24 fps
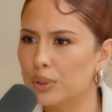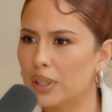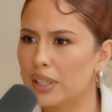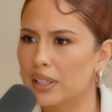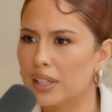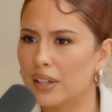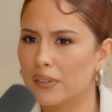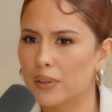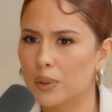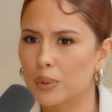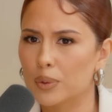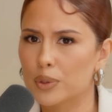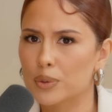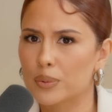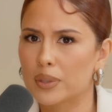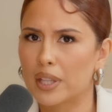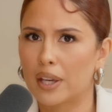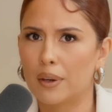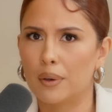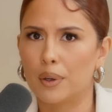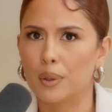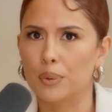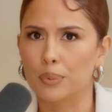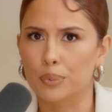I never was
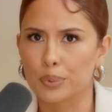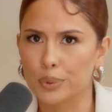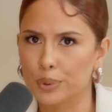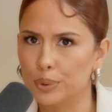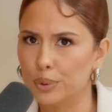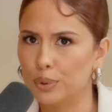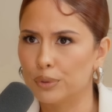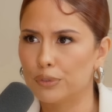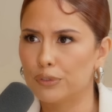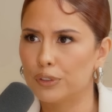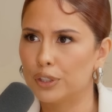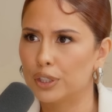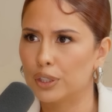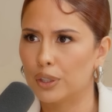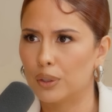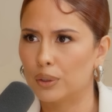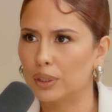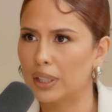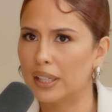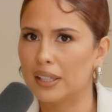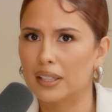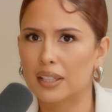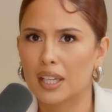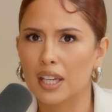without a roof,
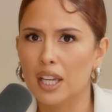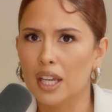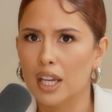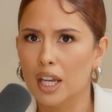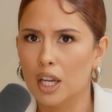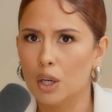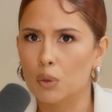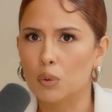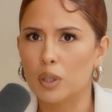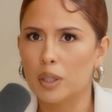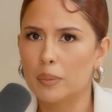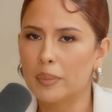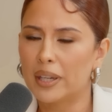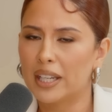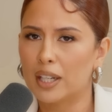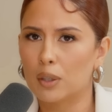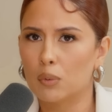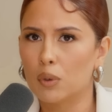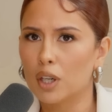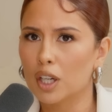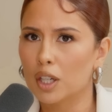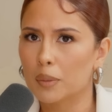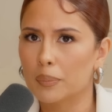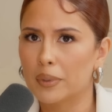like we made it
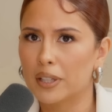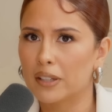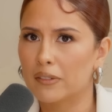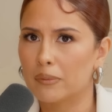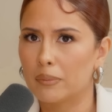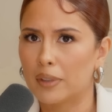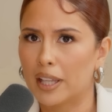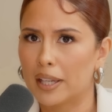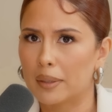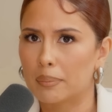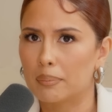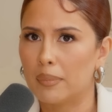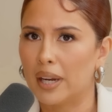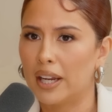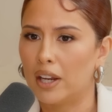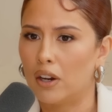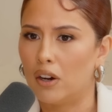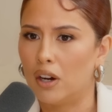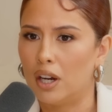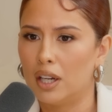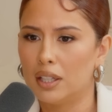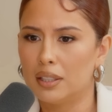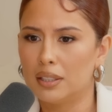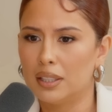work. But if like my
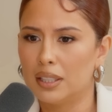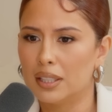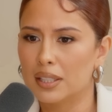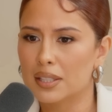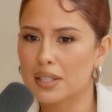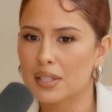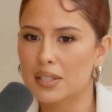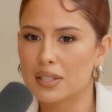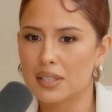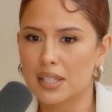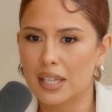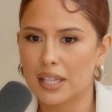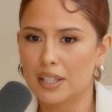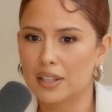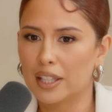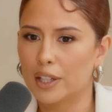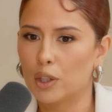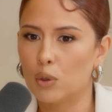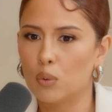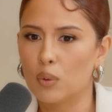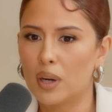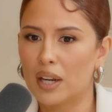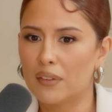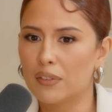aunt needed to stay,
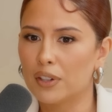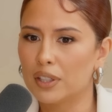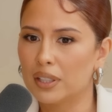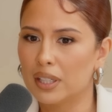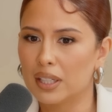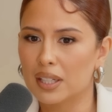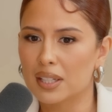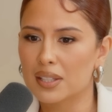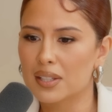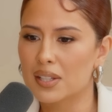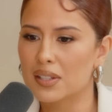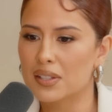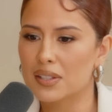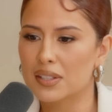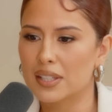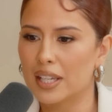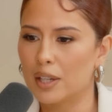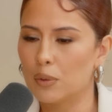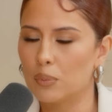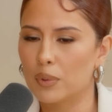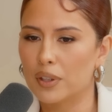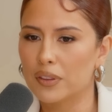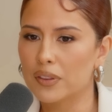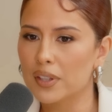like whoever needed to
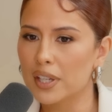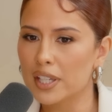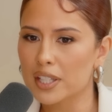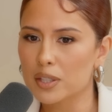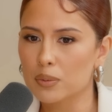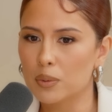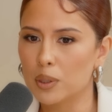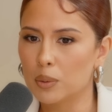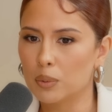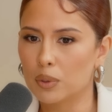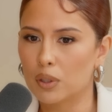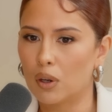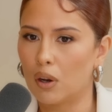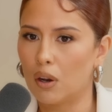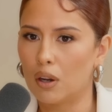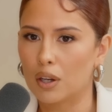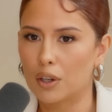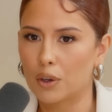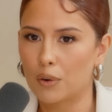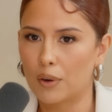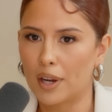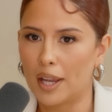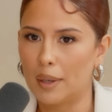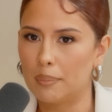stay with us, we would all
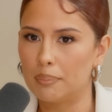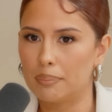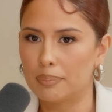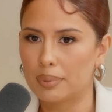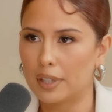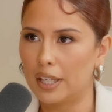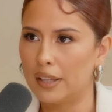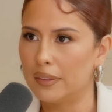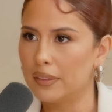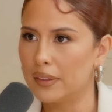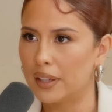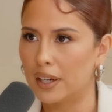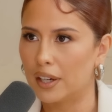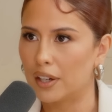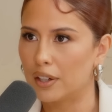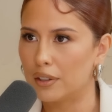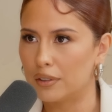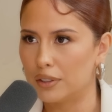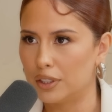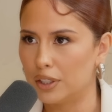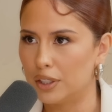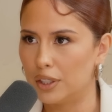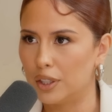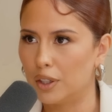cramp in
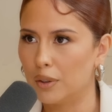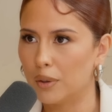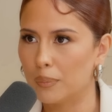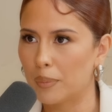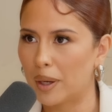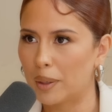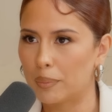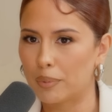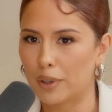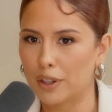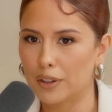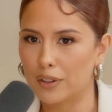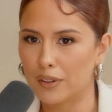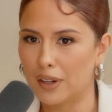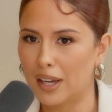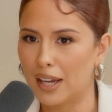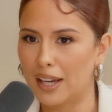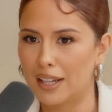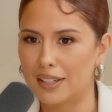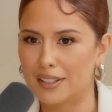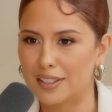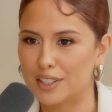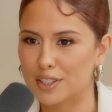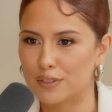there. My brother
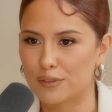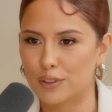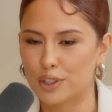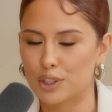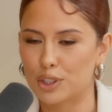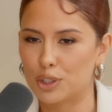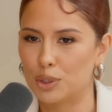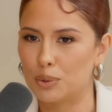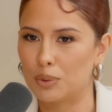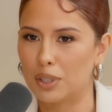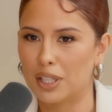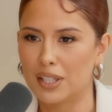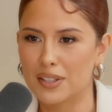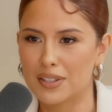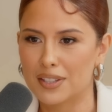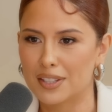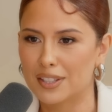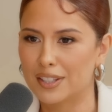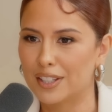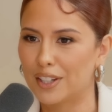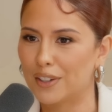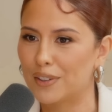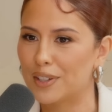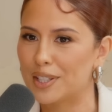had his first 2 kids
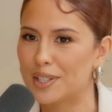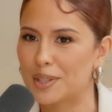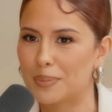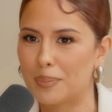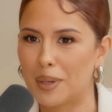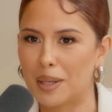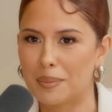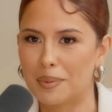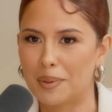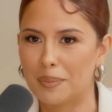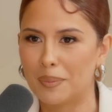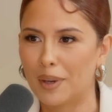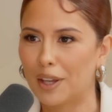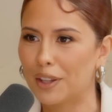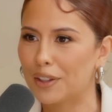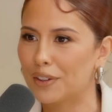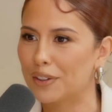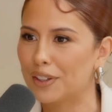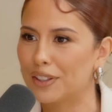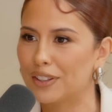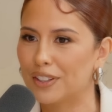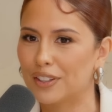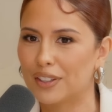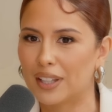in there, his baby
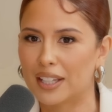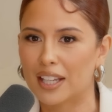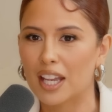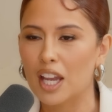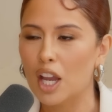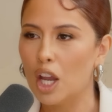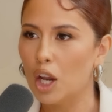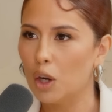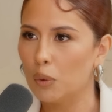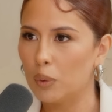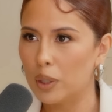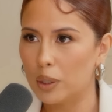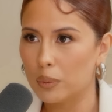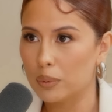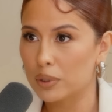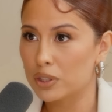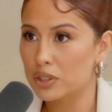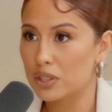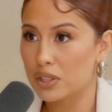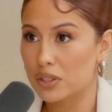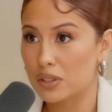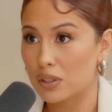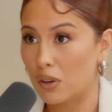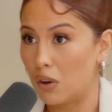mother in there. Like we were
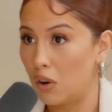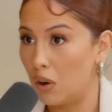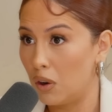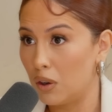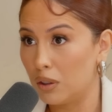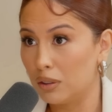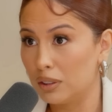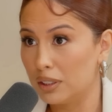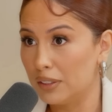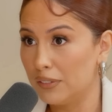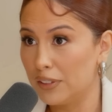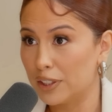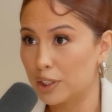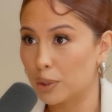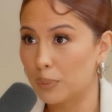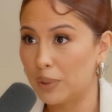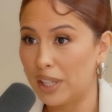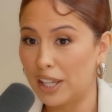just all living there.